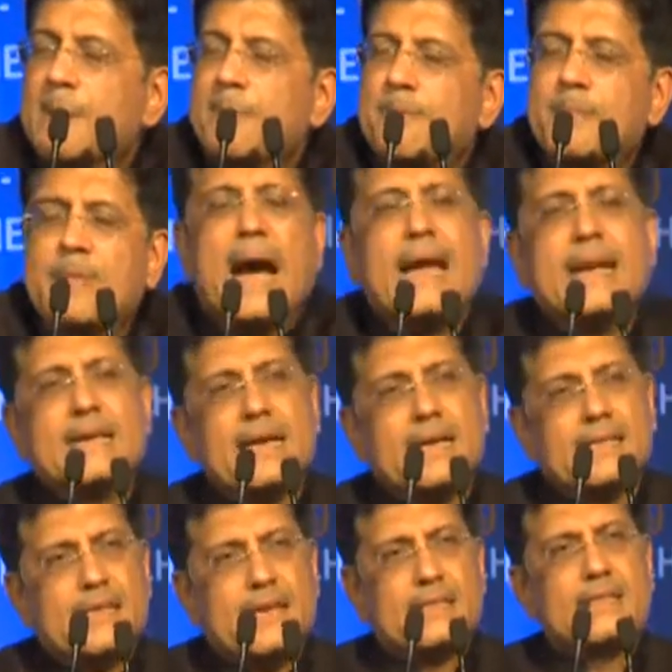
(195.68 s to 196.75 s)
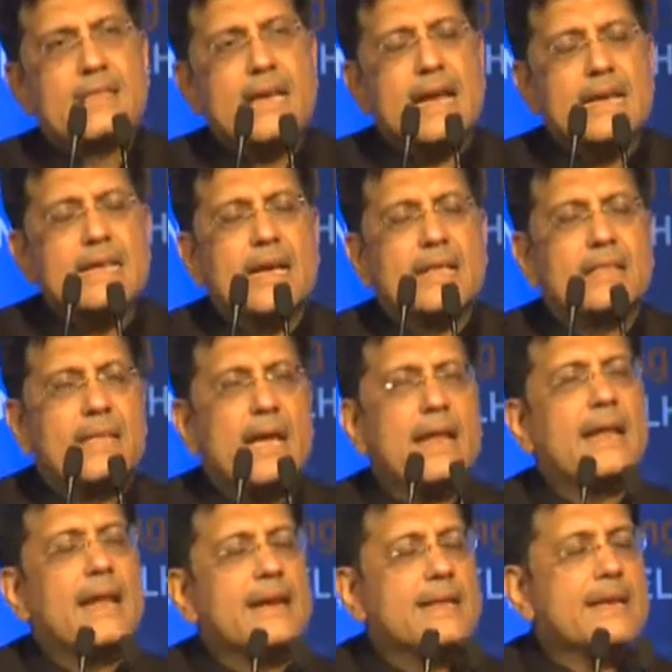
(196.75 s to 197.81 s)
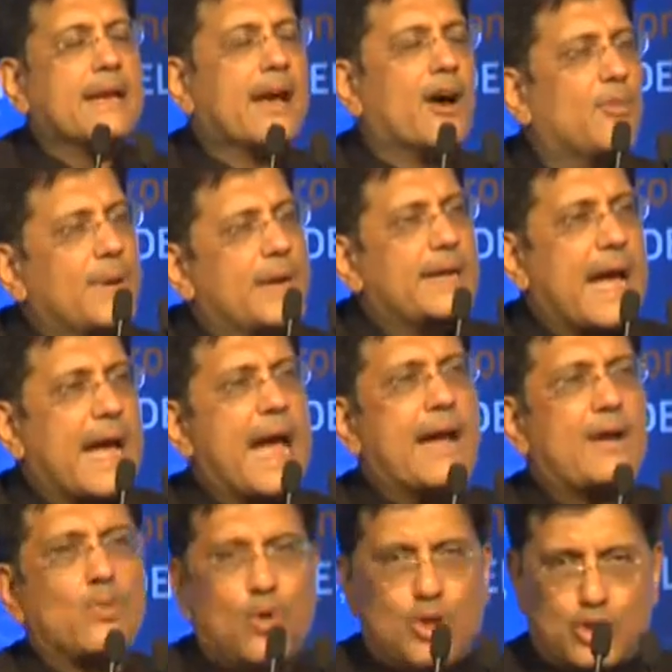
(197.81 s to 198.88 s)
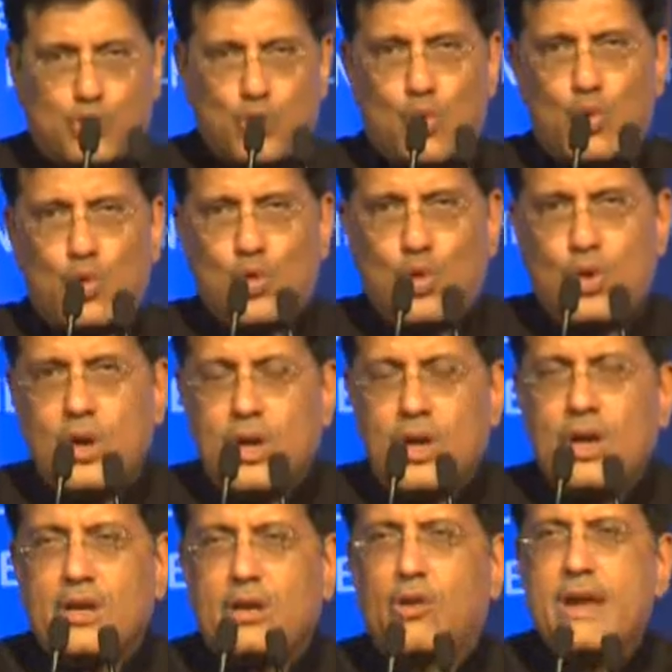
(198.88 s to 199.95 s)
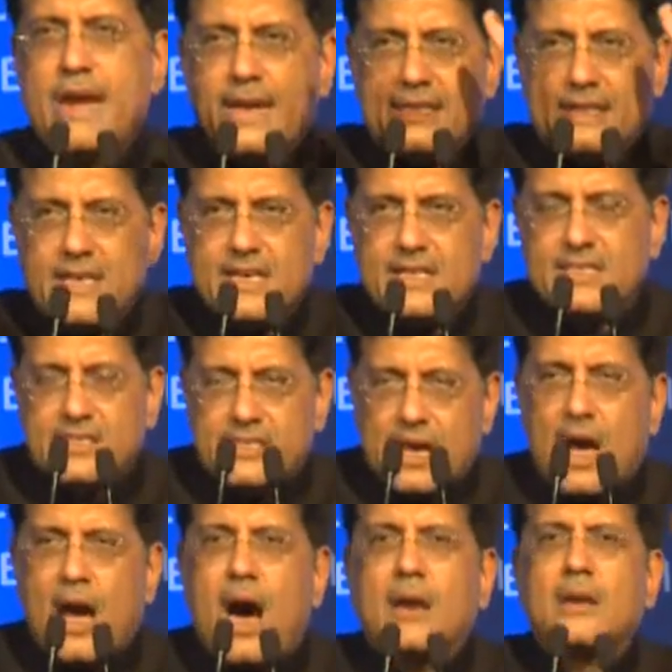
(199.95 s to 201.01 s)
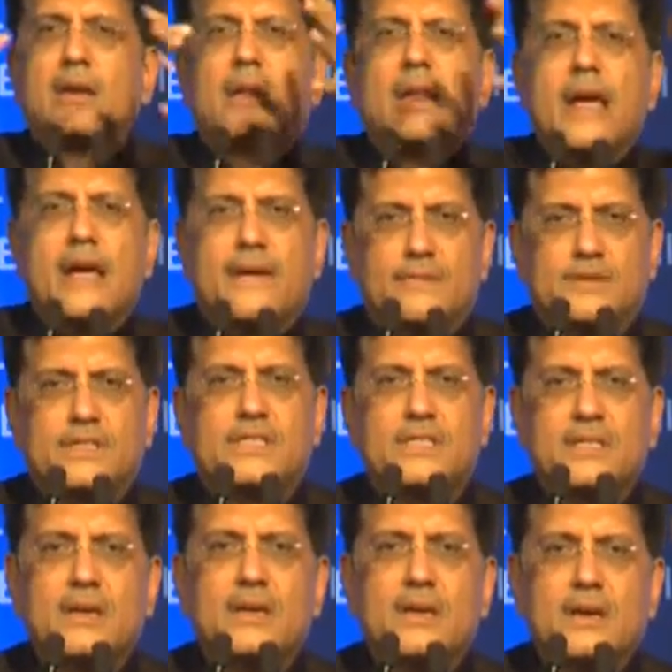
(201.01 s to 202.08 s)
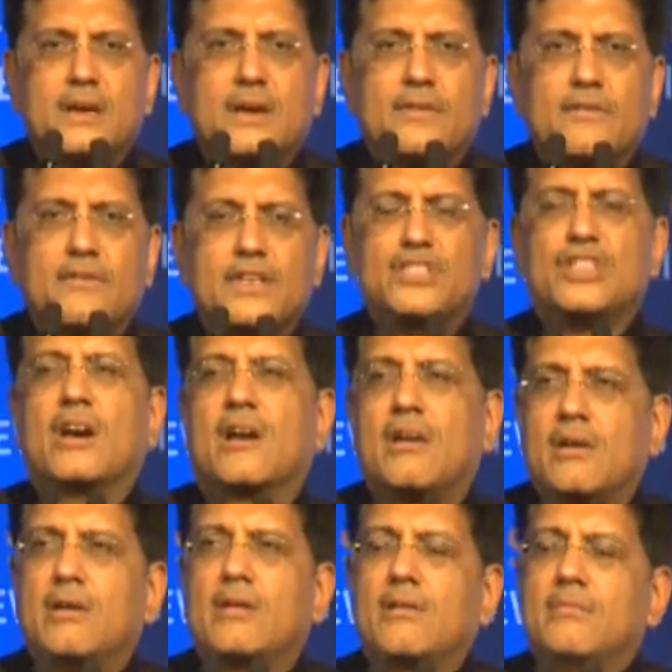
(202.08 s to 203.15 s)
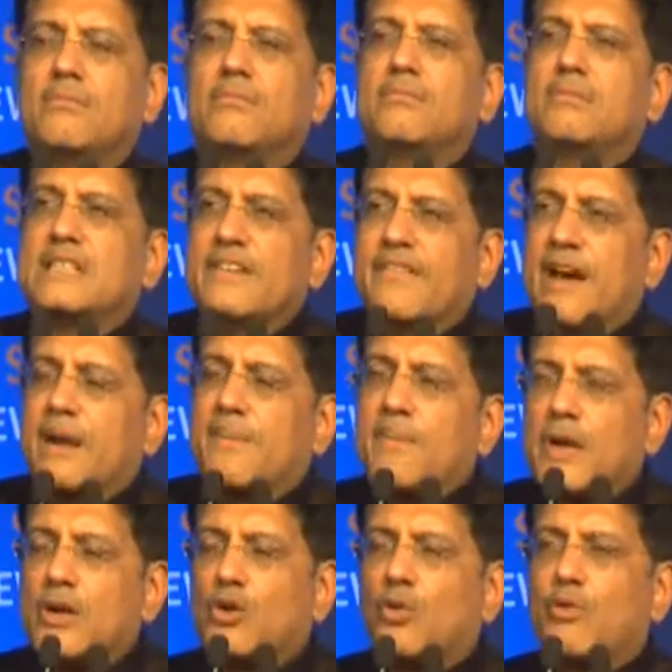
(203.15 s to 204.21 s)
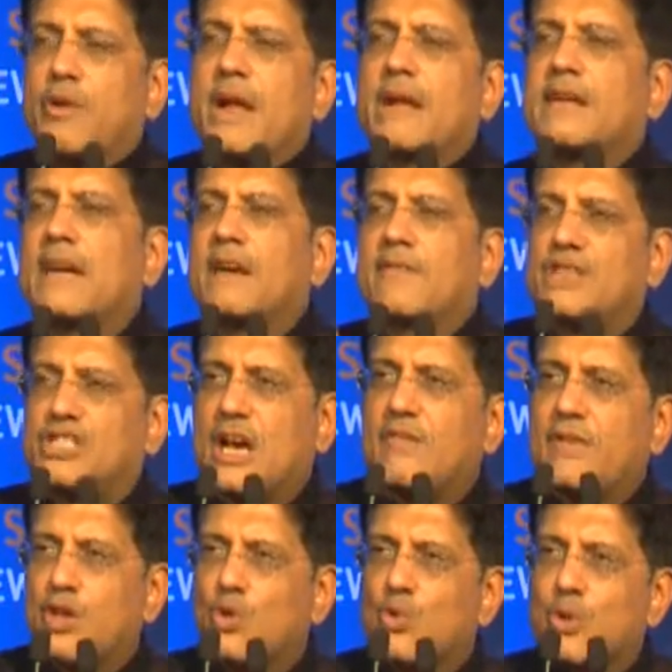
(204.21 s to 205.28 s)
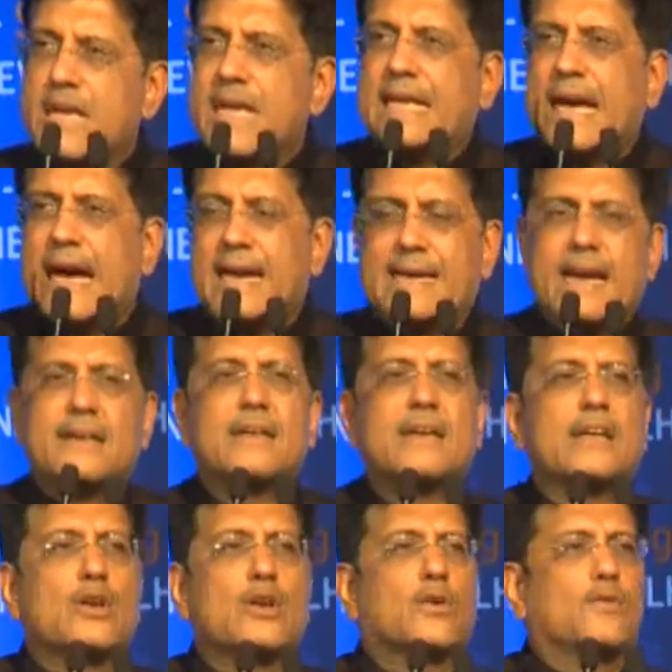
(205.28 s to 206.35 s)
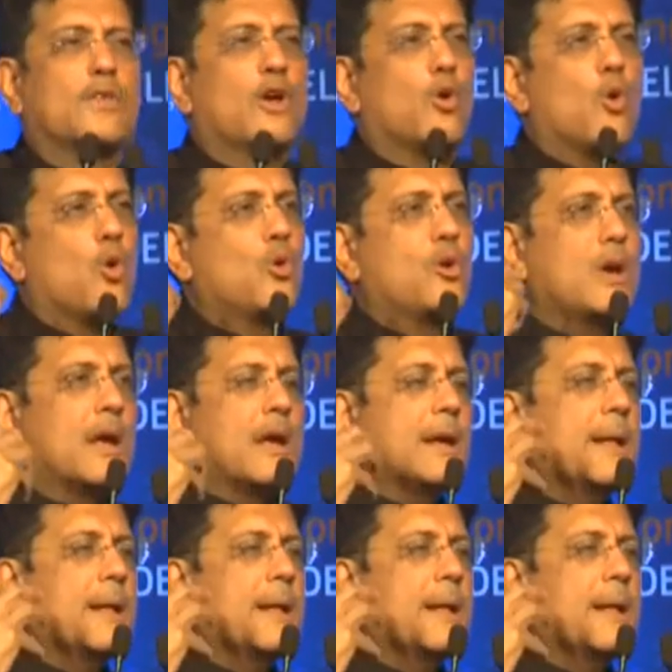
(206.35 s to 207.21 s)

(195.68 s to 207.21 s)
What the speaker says: The idea that the then NDA government had was to create these enclaves which are development oriented, which have a unique identity of their own.